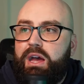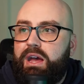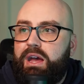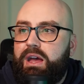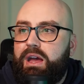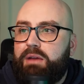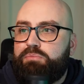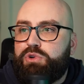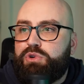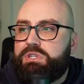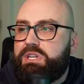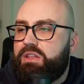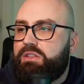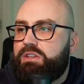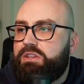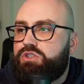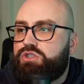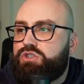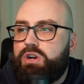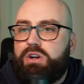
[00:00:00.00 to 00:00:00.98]
I put
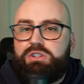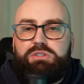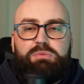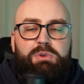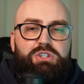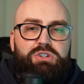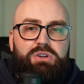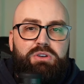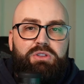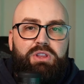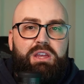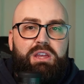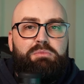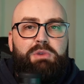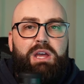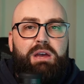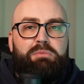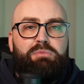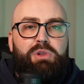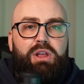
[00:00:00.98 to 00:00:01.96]
together these charts. Make sure and link
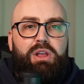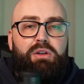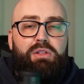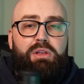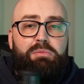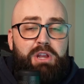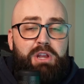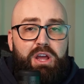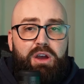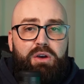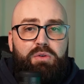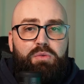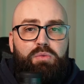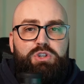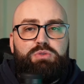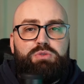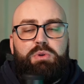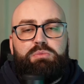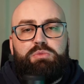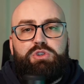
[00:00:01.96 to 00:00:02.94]
them down below. Let me know
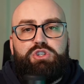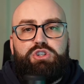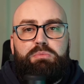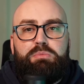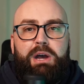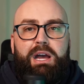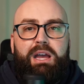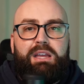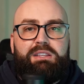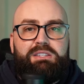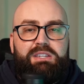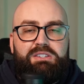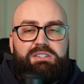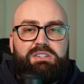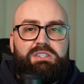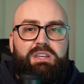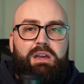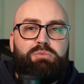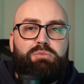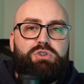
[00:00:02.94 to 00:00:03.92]
which one would you buy,
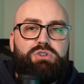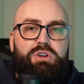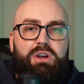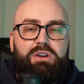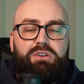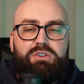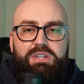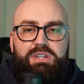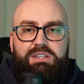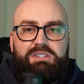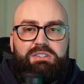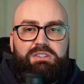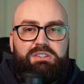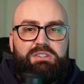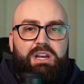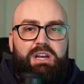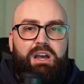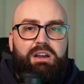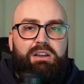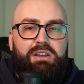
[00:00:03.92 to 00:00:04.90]
Tesla Cybertruck or Tesla
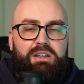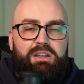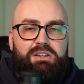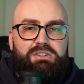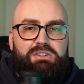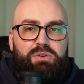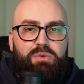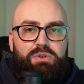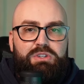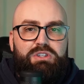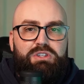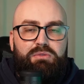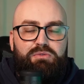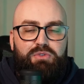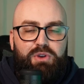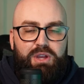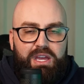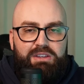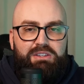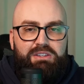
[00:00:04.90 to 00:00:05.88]
stock. And as always, don't
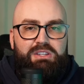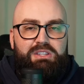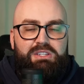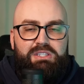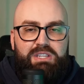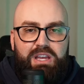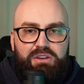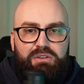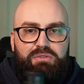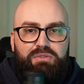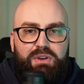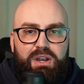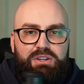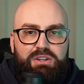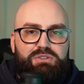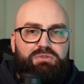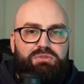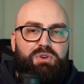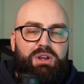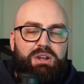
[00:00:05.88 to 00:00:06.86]
forget to design your
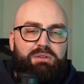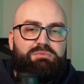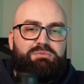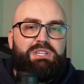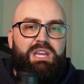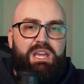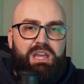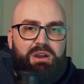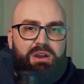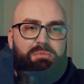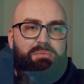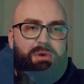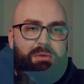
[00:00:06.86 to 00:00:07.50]
financial freedom. Take care.